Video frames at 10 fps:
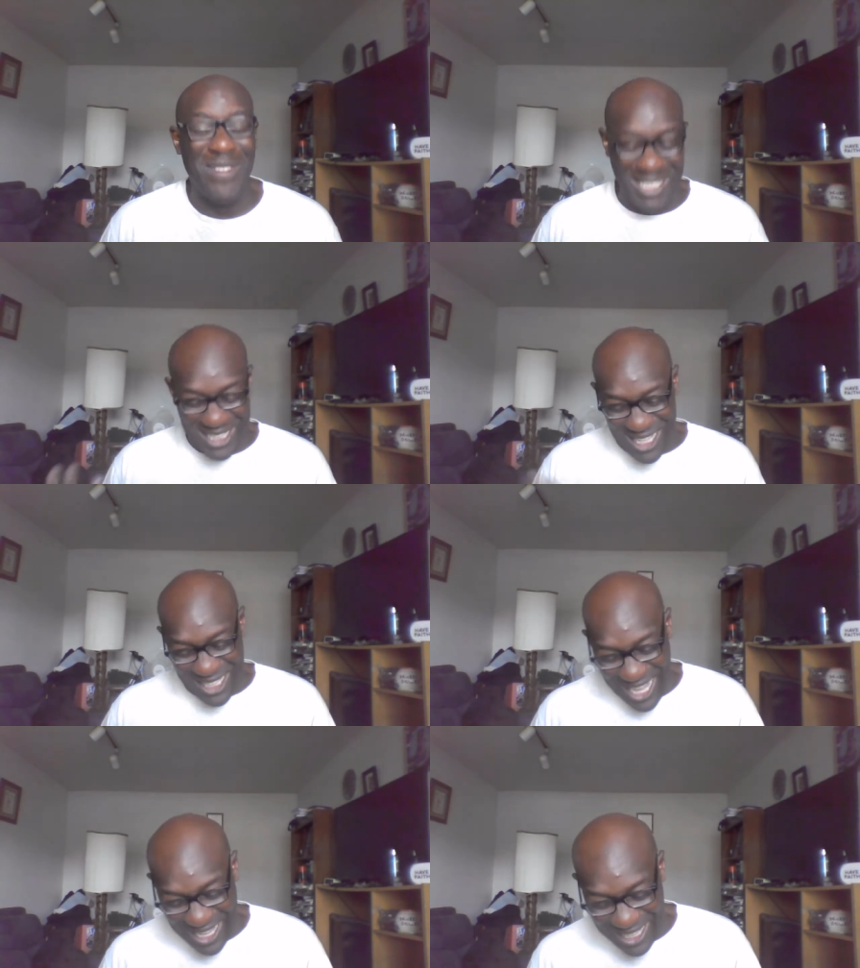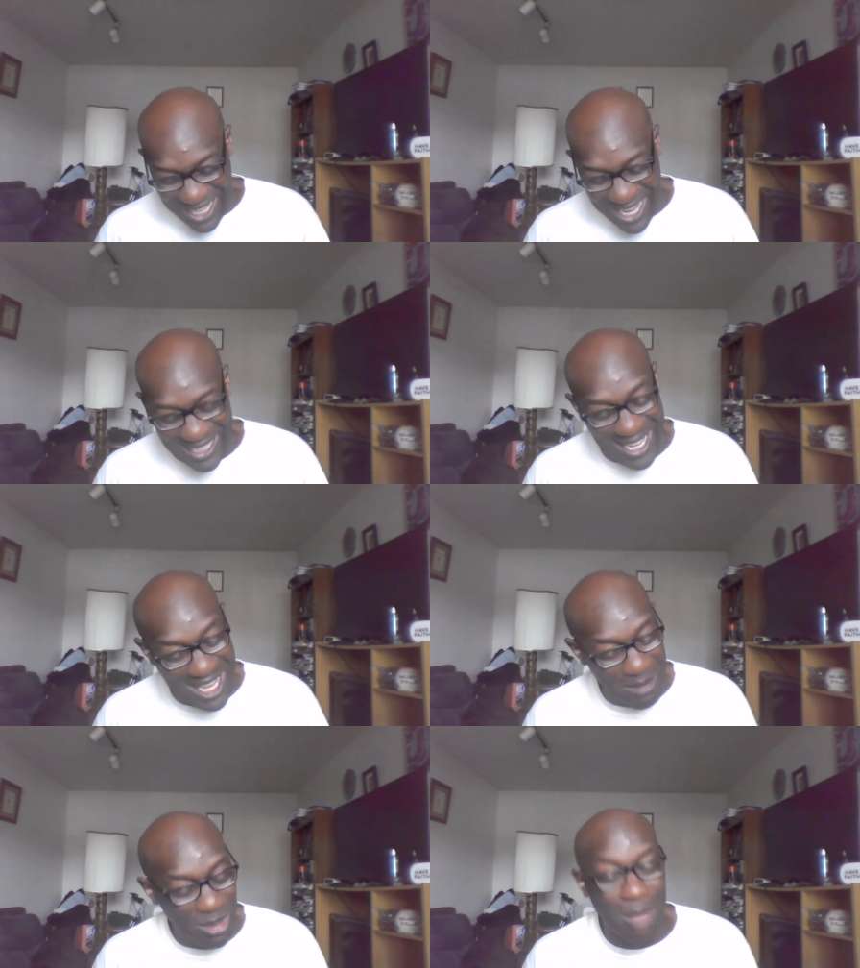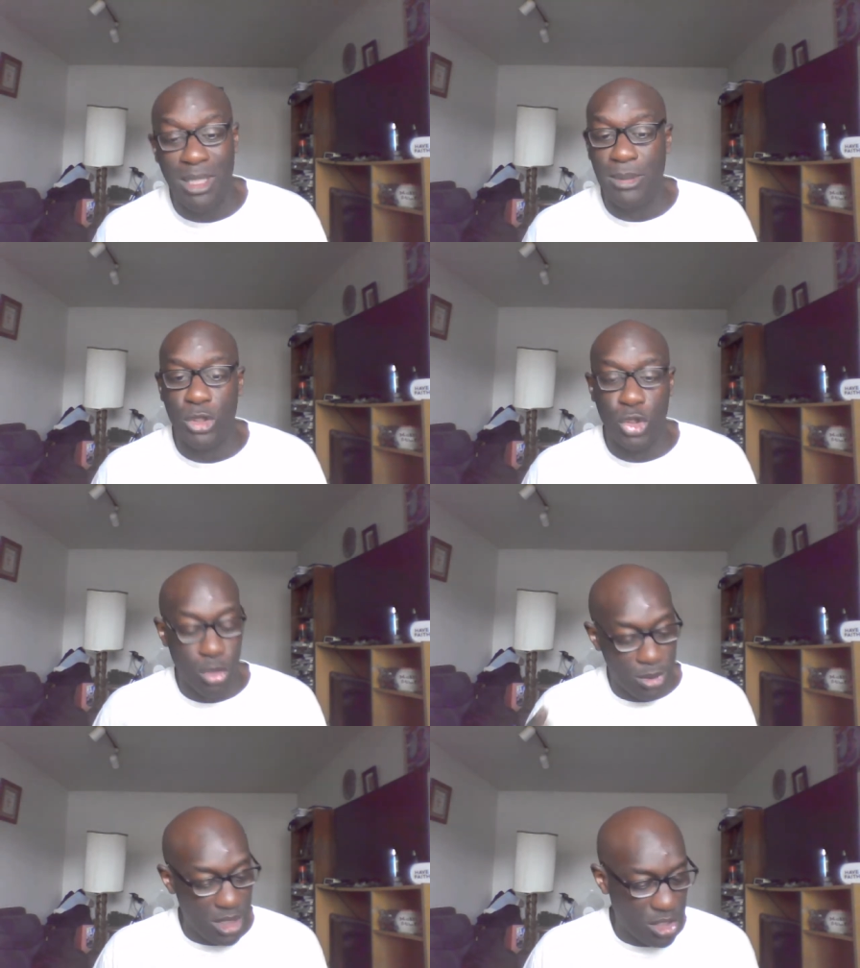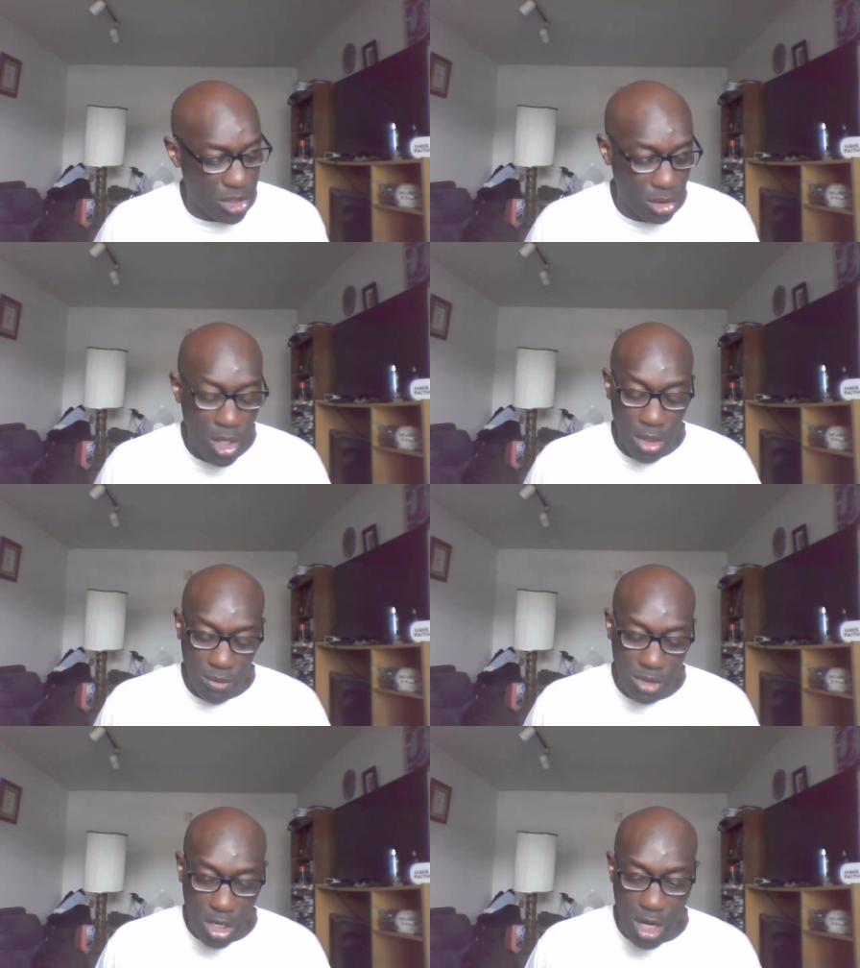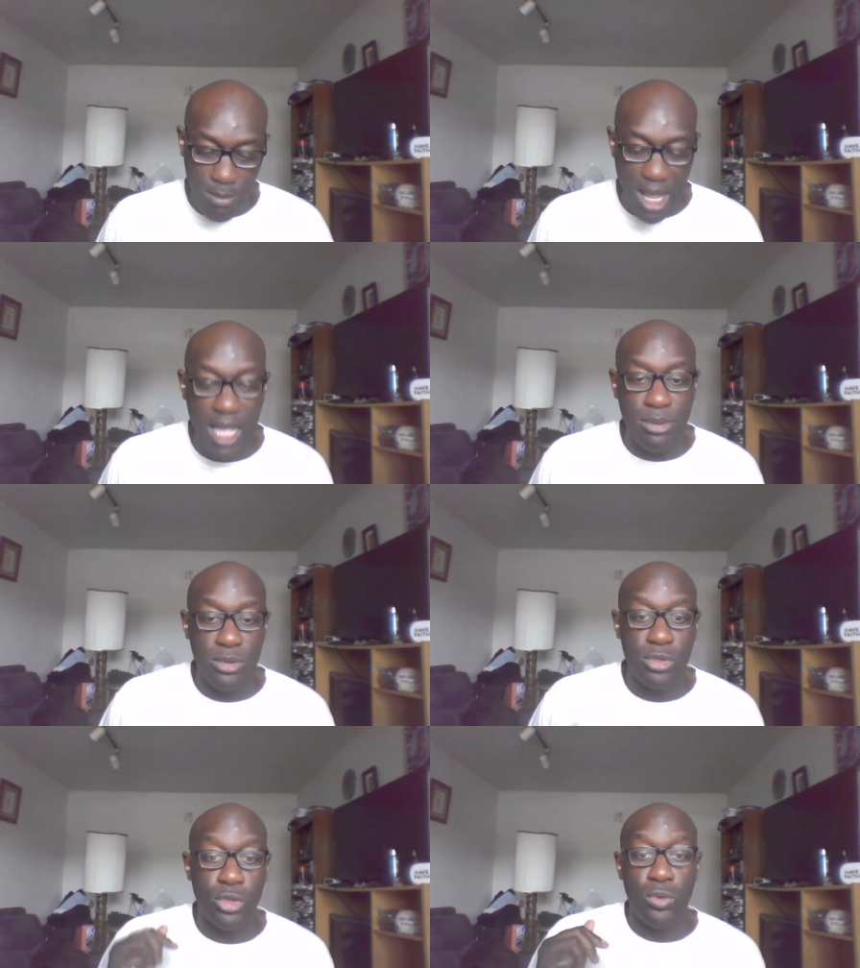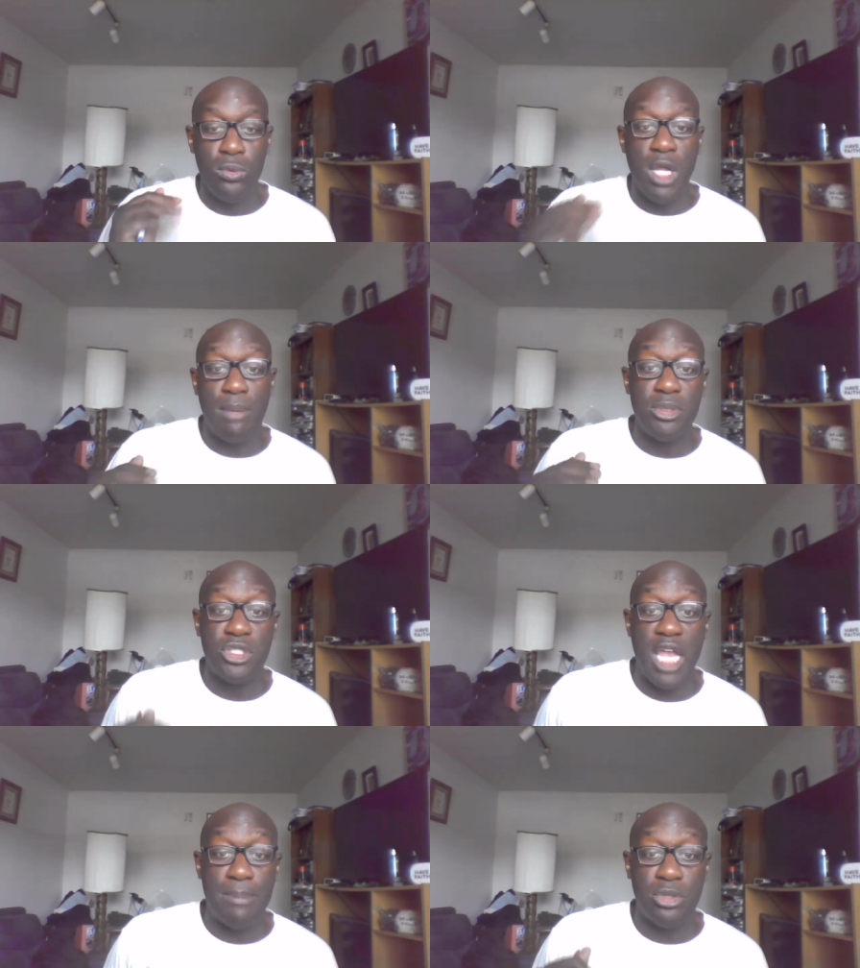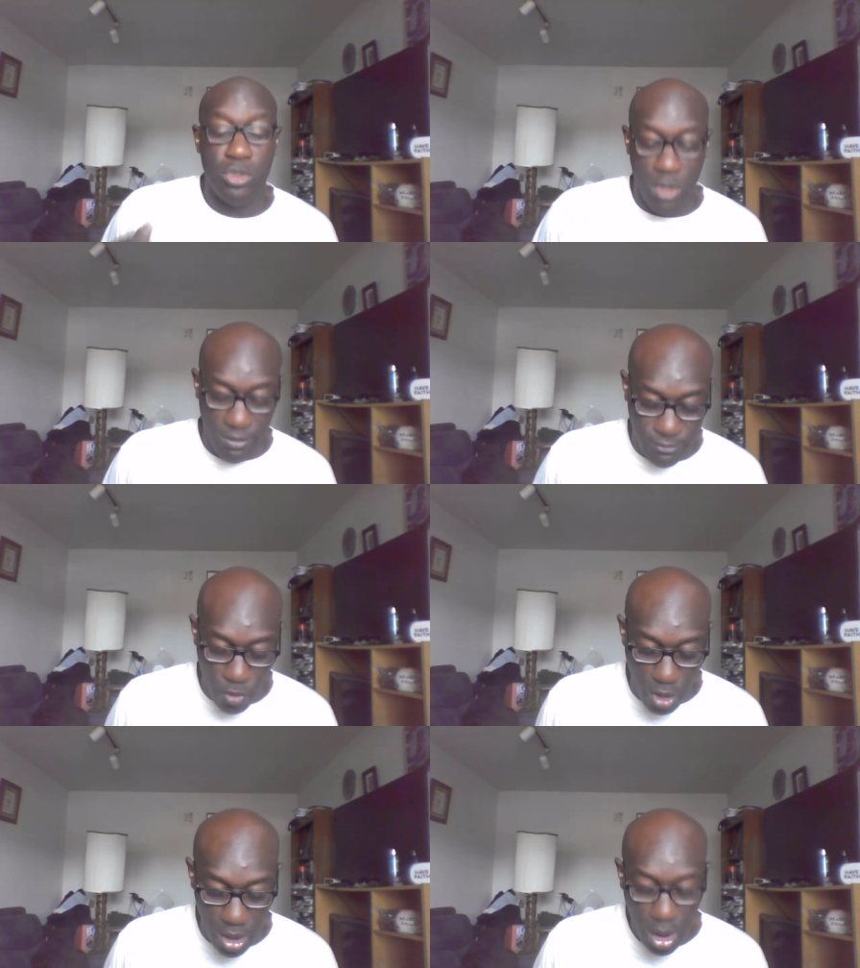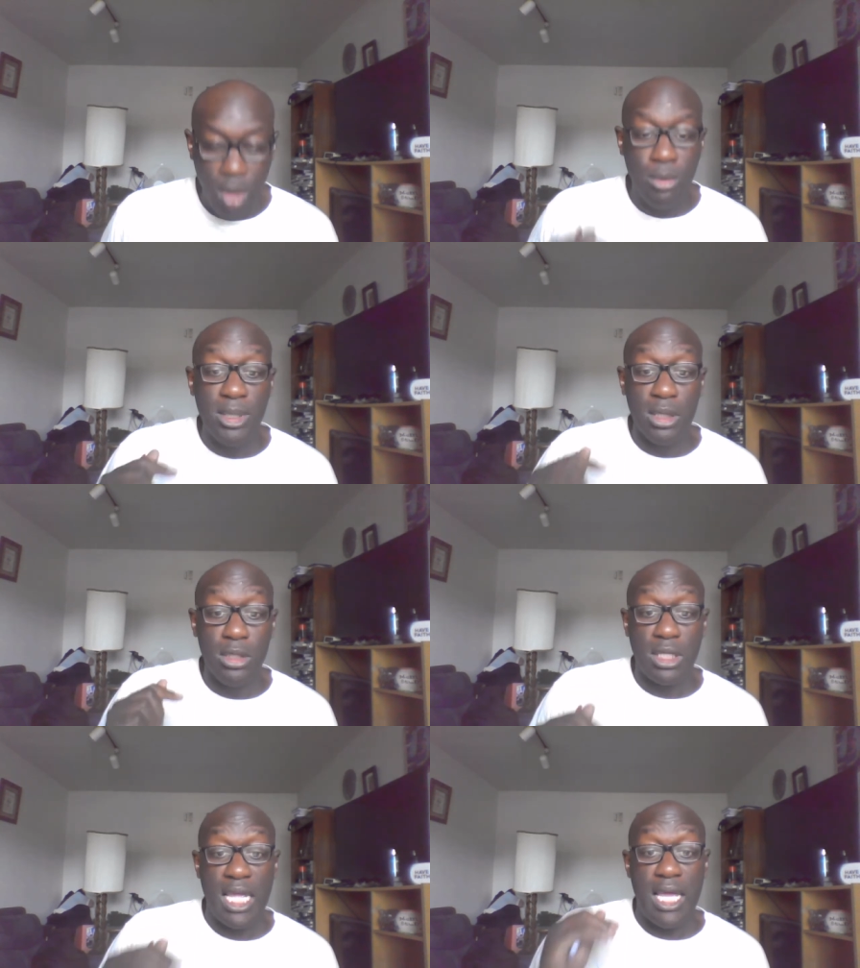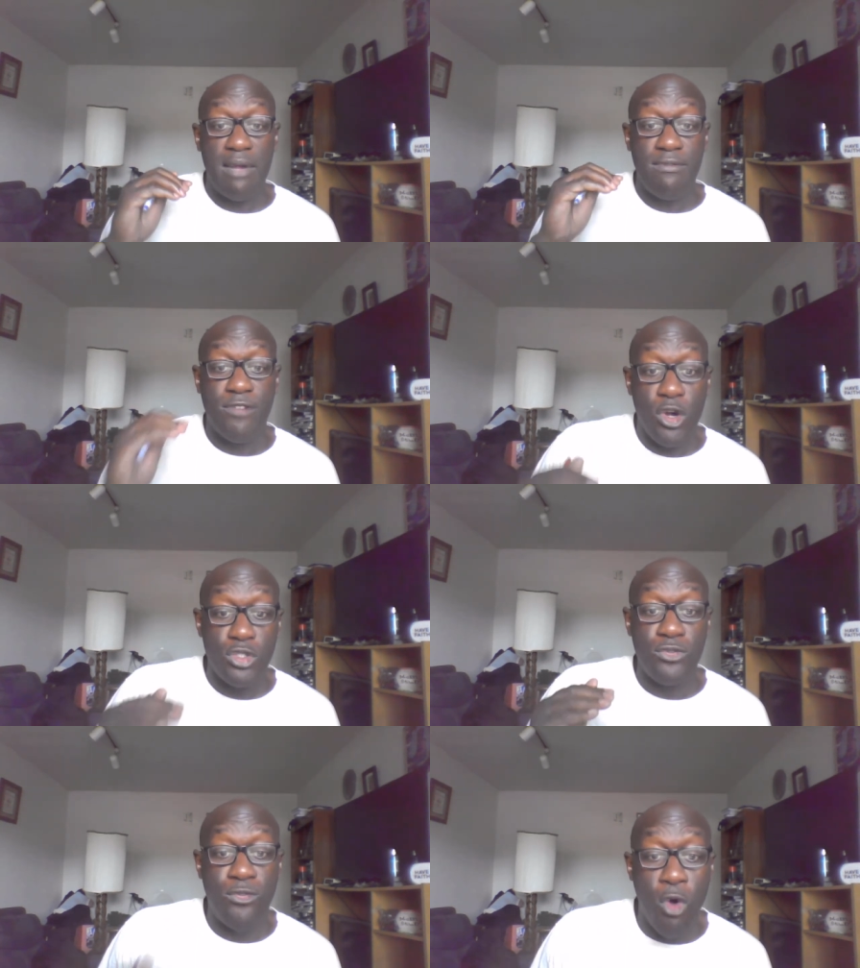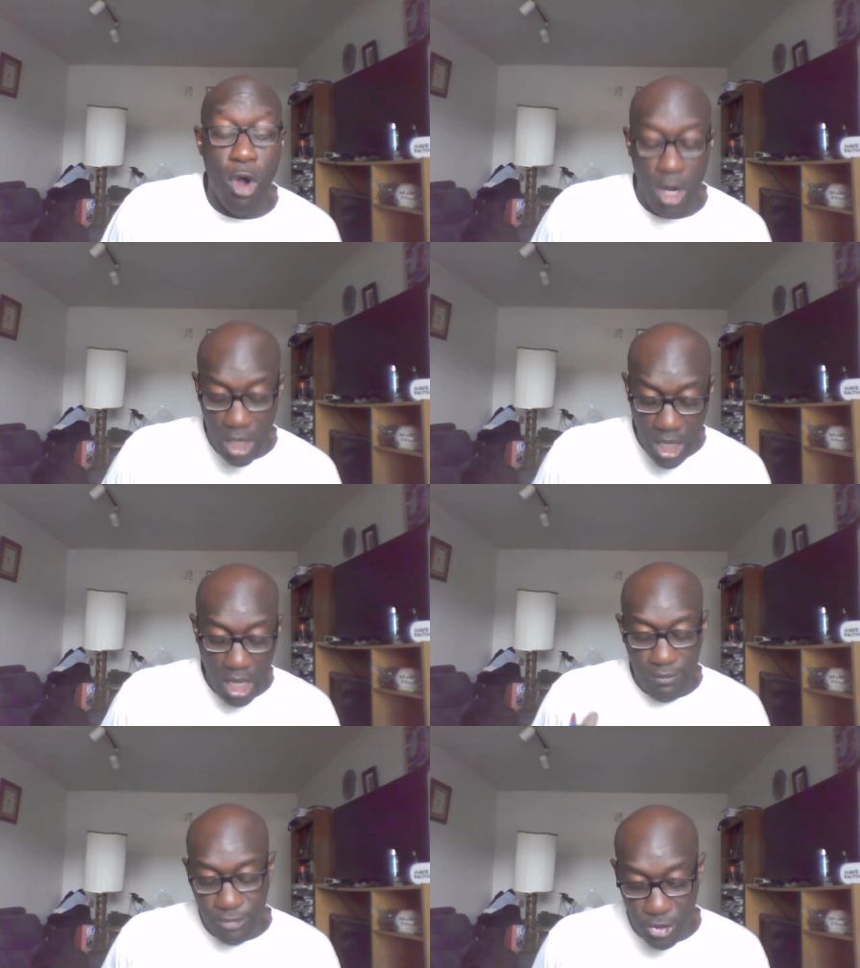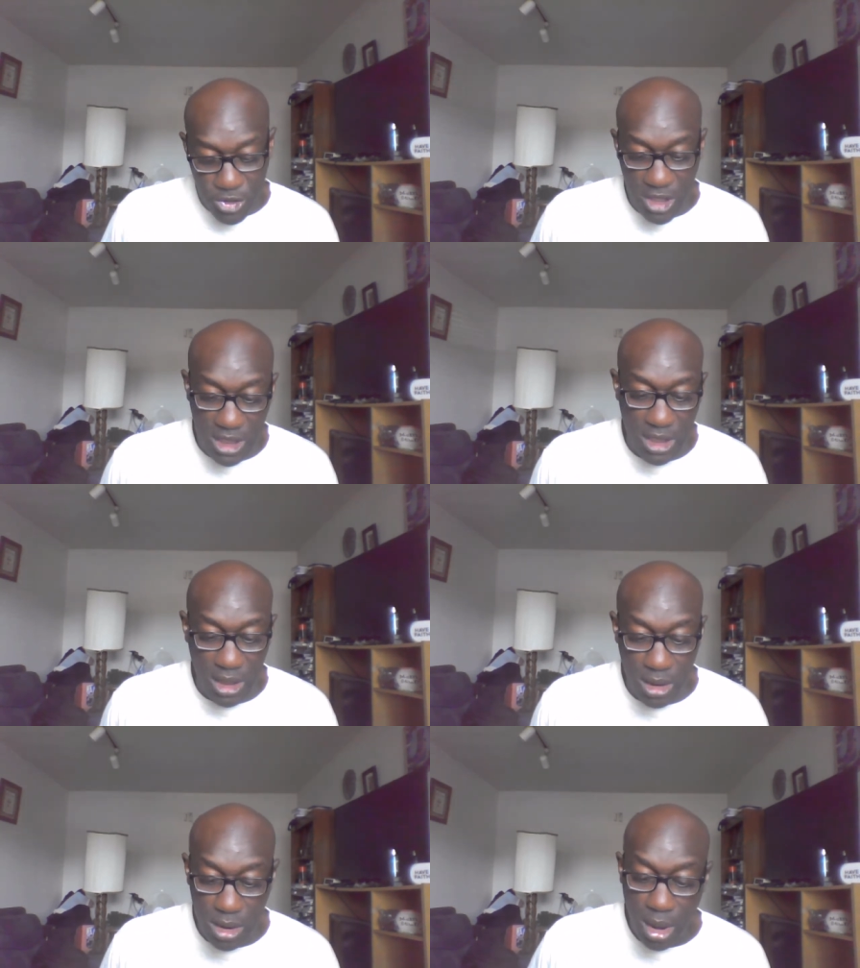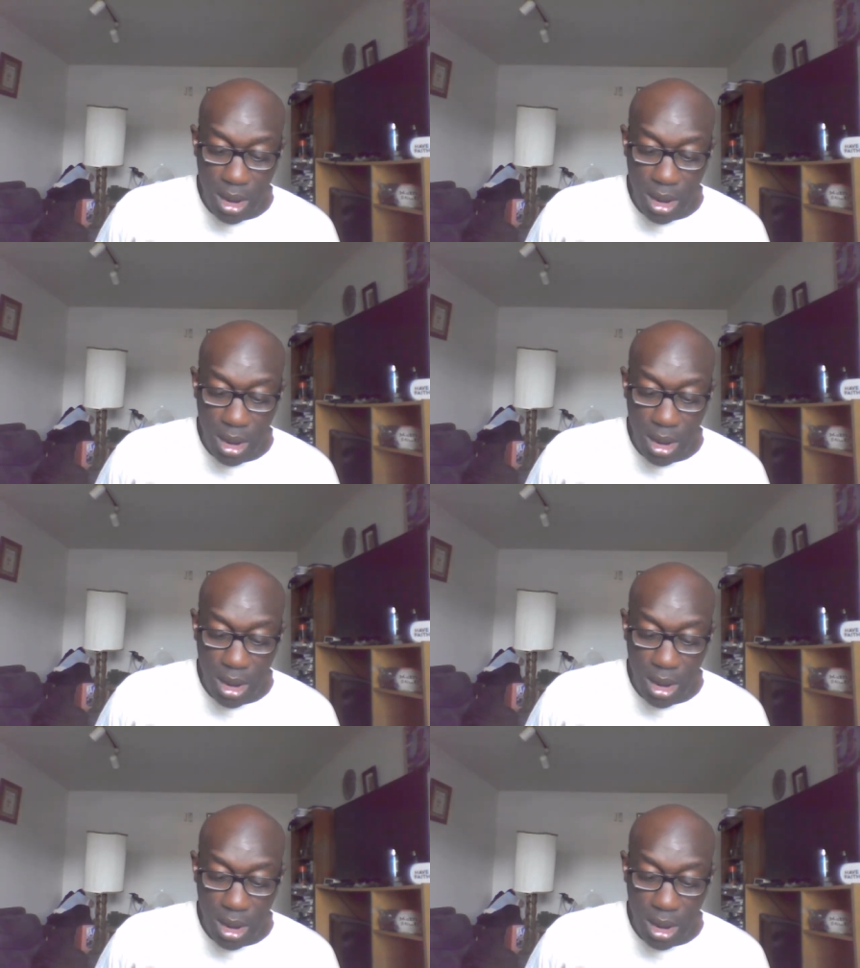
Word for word: Brother Knucklehead here, aka Brother the Junior. Brother says, we turn our Bibles to Numbers chapter 24. We'll begin looking at verse 4 and verse 16.